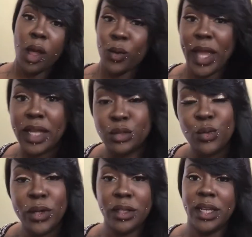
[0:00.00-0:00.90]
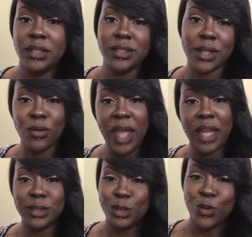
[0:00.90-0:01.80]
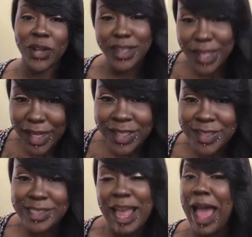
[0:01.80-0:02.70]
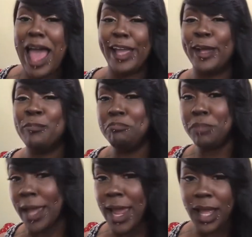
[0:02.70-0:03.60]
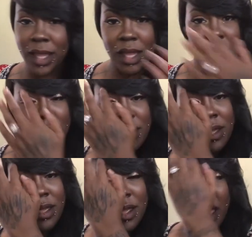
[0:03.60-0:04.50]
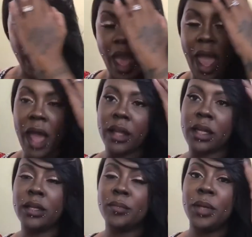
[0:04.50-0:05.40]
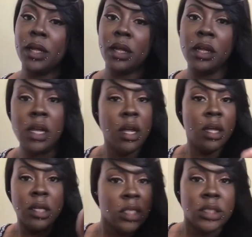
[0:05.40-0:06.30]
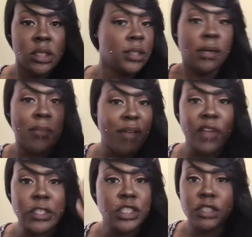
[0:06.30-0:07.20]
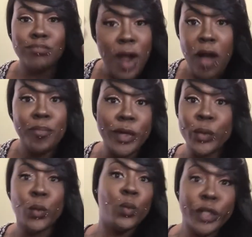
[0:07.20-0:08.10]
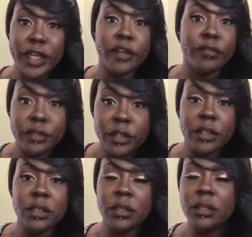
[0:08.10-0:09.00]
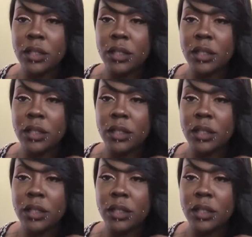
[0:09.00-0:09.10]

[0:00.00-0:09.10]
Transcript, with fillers: Okay, dwellings. Okay, dwellings. I am back and I am my face is popping or whatever.